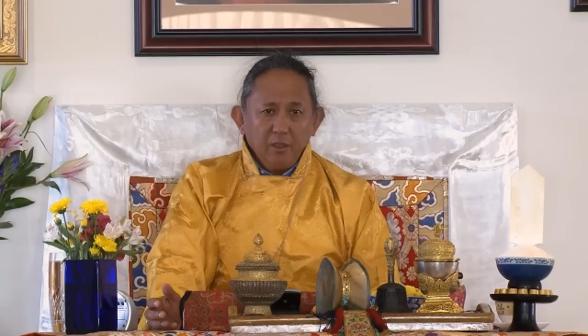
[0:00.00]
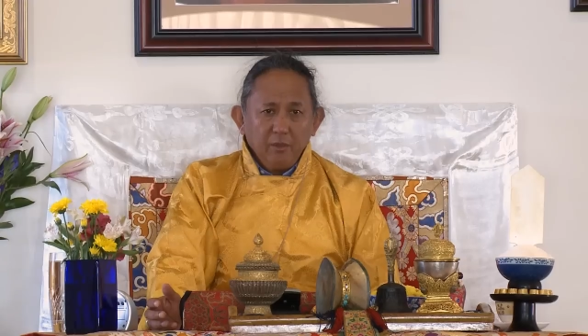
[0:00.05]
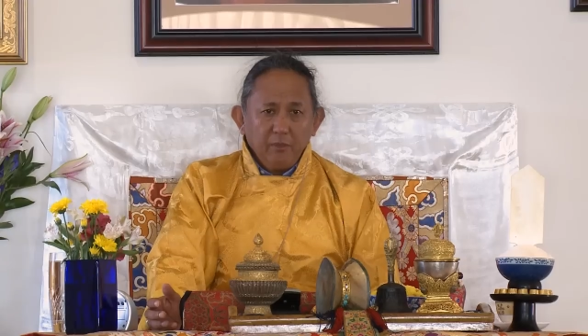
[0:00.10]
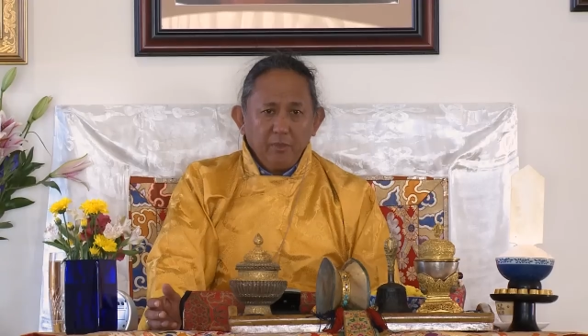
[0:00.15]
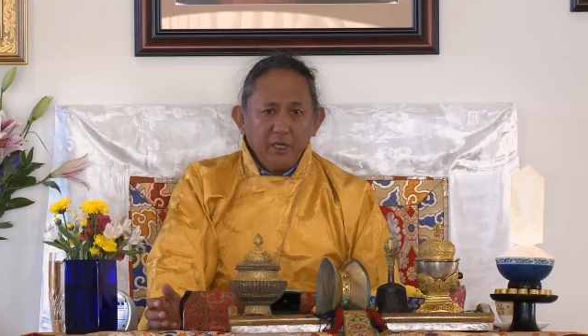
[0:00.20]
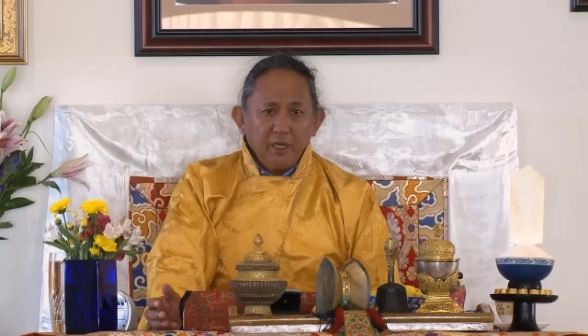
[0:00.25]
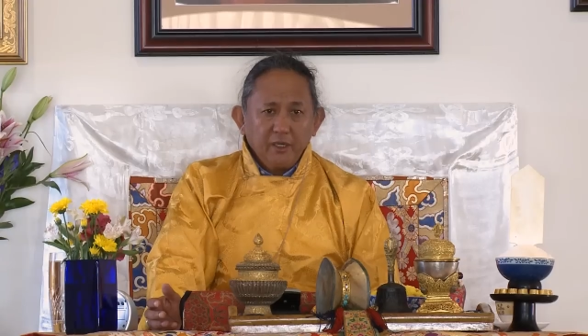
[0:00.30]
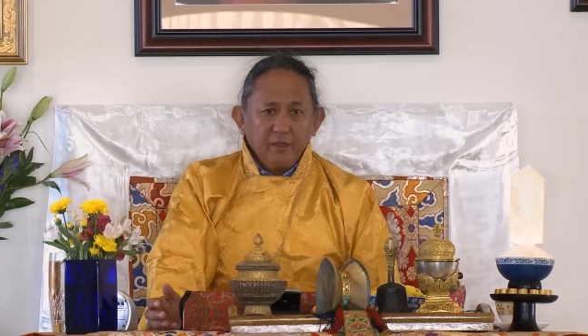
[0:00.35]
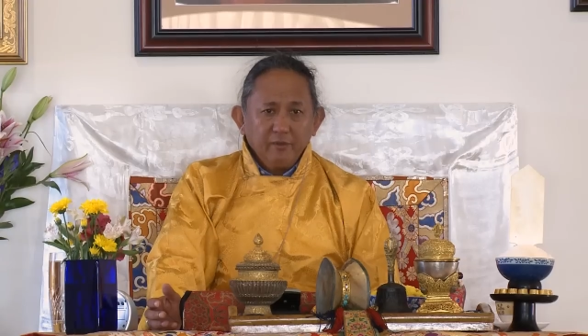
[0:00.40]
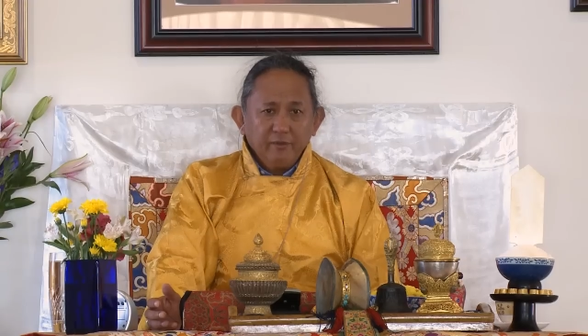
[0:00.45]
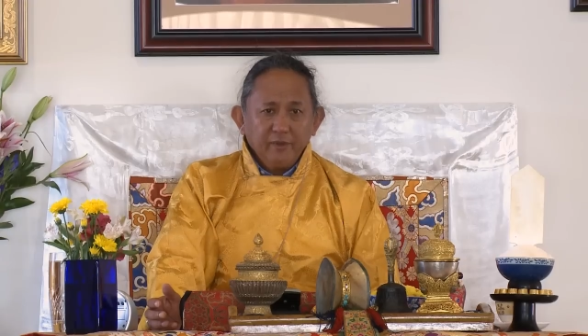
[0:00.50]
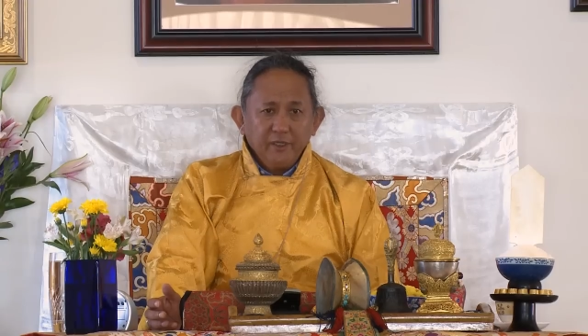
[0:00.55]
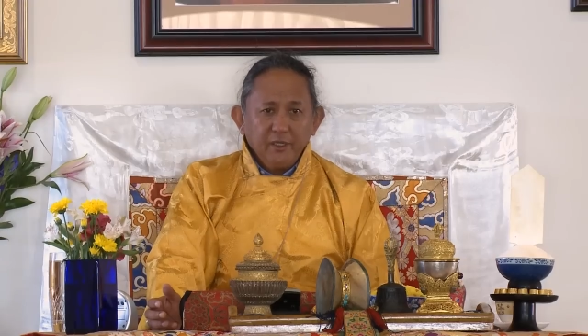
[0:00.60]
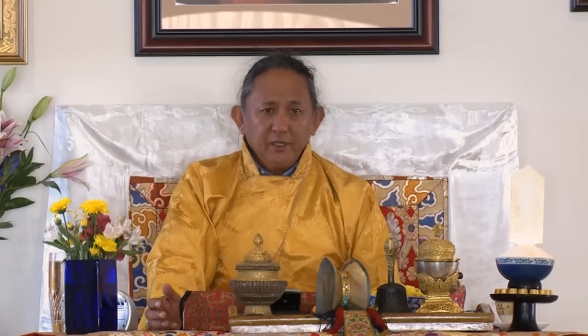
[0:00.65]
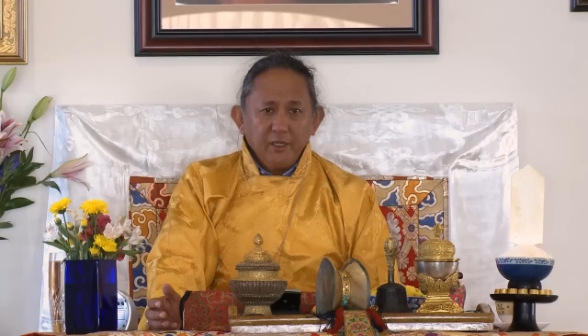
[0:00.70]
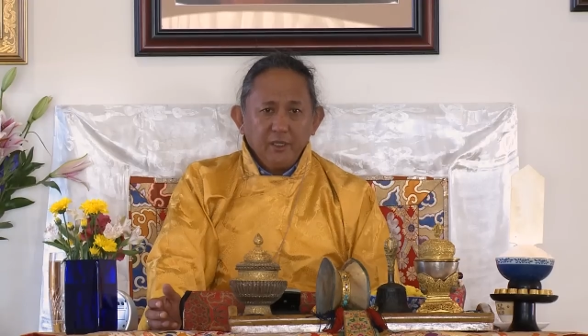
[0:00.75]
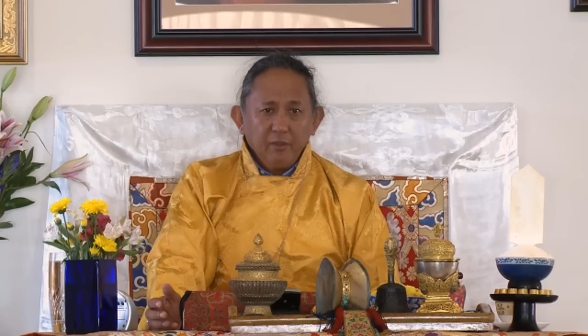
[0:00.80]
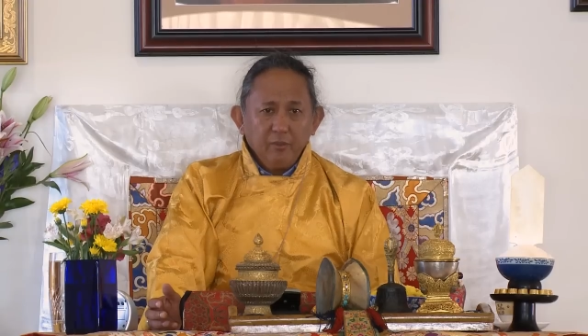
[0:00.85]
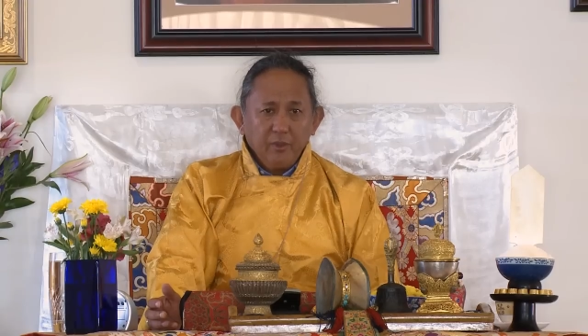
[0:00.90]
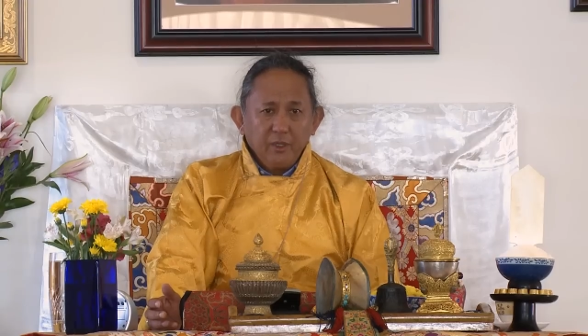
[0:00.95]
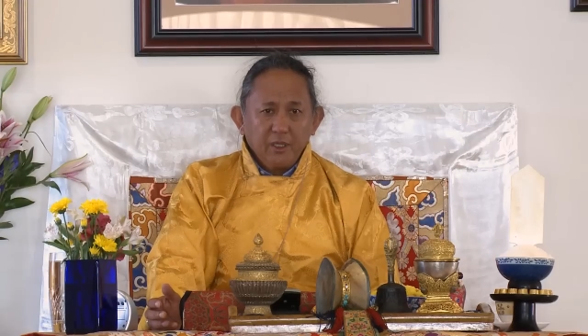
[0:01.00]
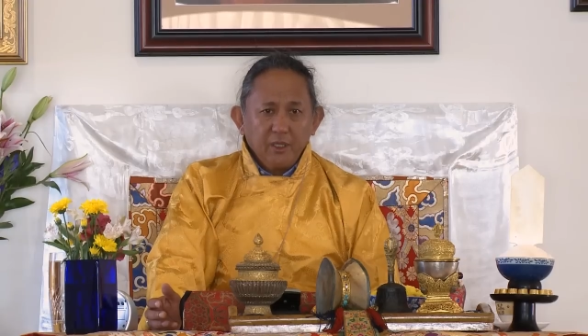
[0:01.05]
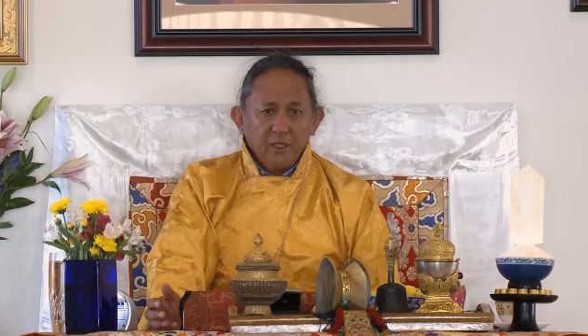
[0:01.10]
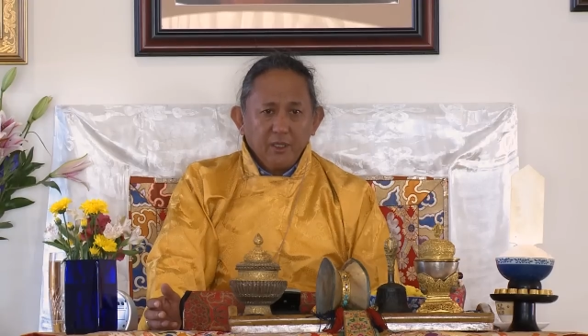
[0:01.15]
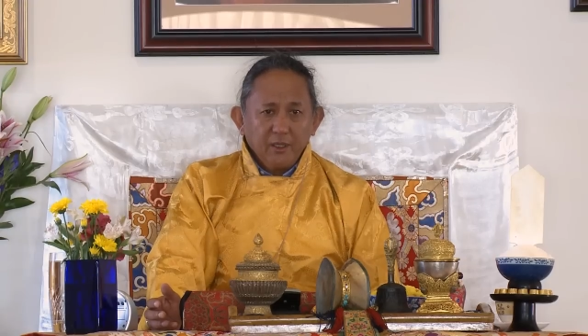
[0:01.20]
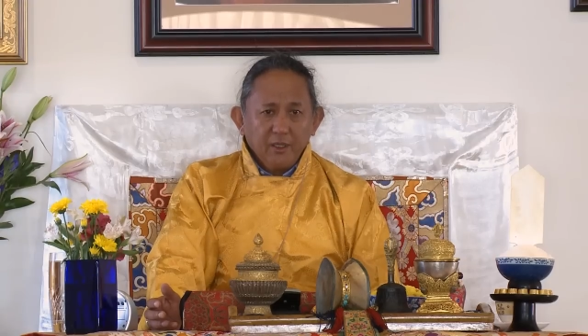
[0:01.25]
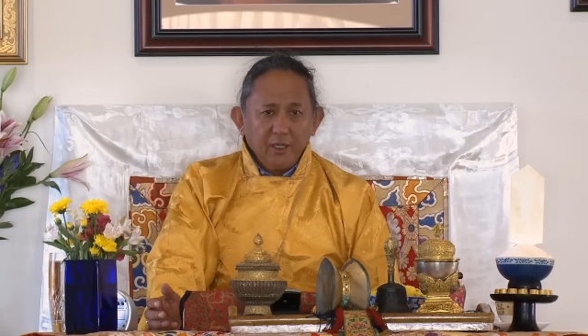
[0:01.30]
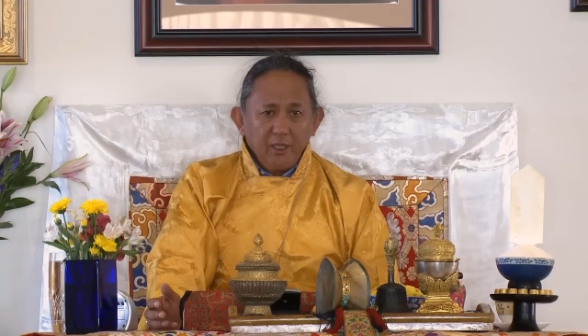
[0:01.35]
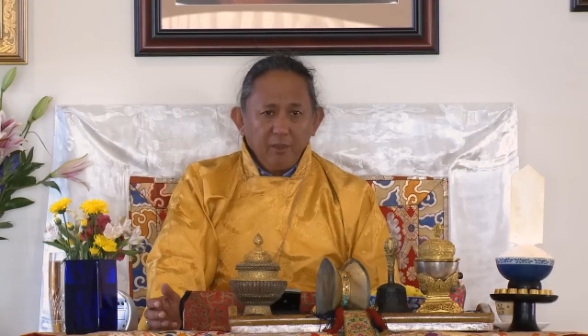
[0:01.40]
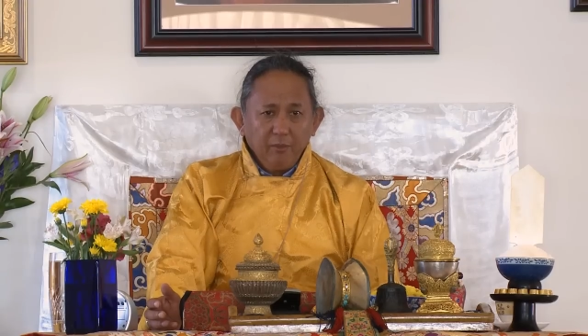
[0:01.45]
part of it, and we
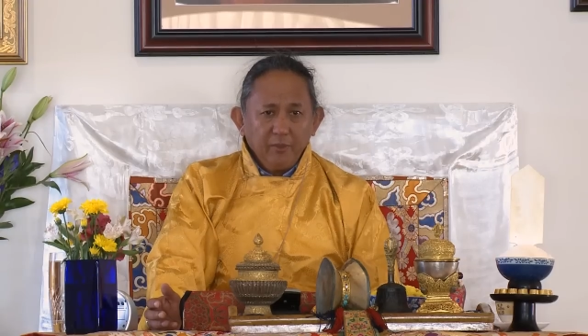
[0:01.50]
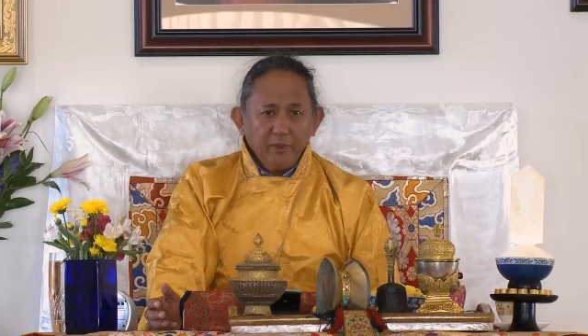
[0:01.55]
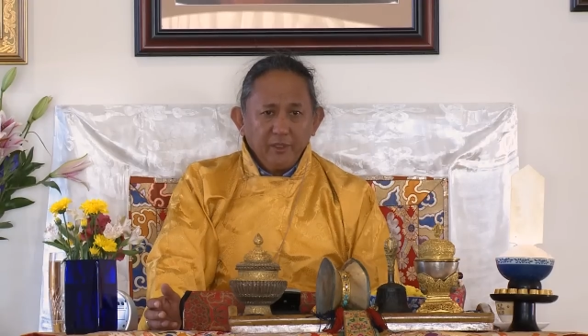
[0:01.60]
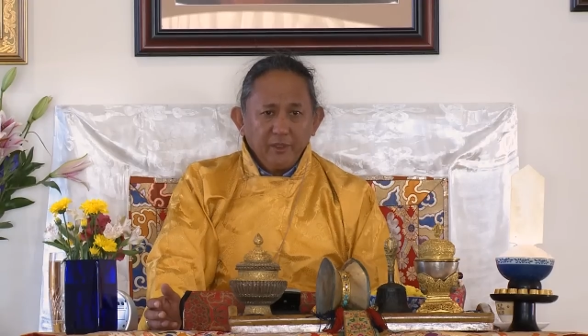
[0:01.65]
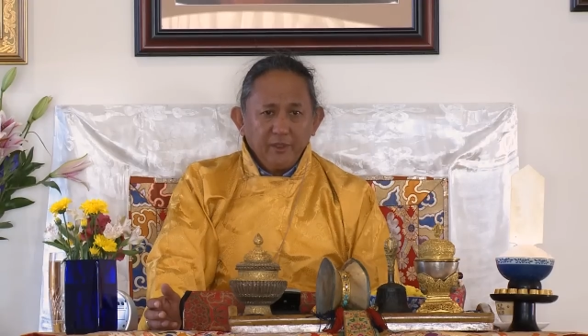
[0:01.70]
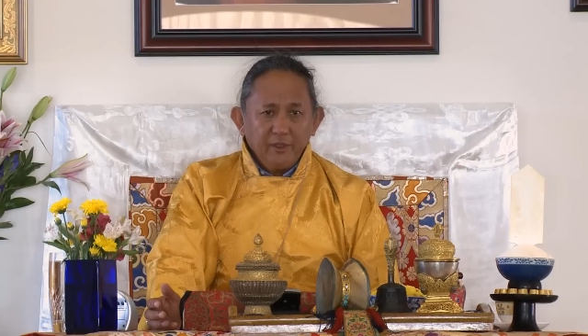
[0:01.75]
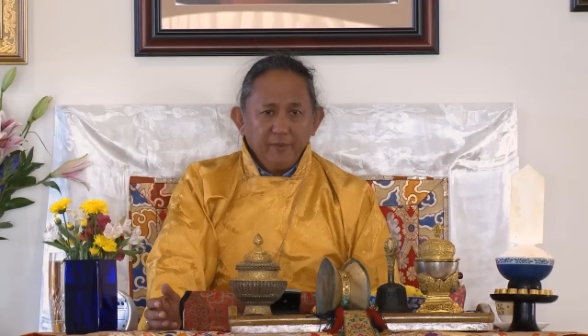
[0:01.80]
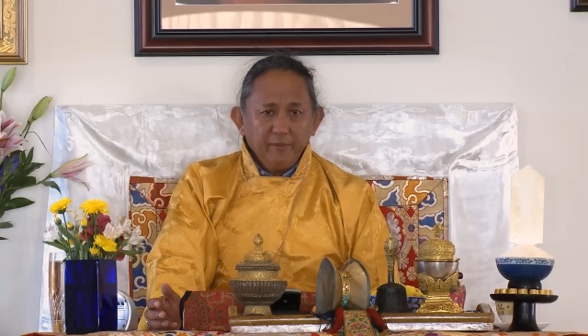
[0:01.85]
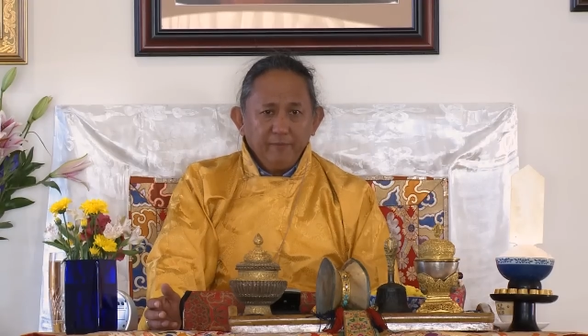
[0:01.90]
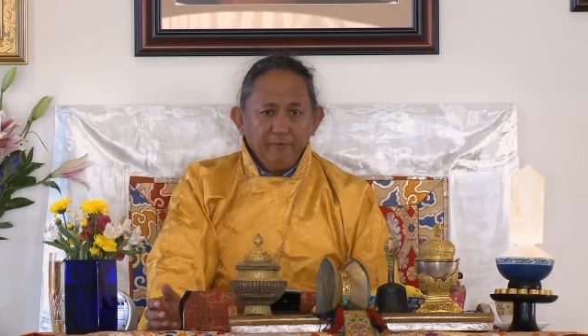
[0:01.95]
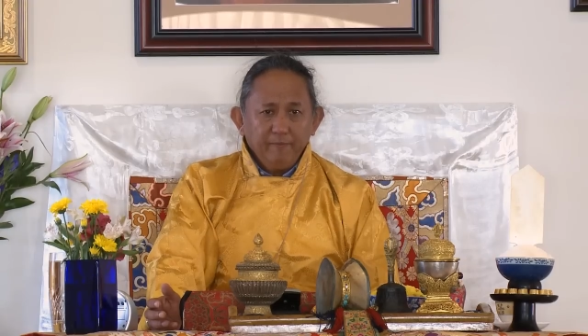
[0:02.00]
can't help it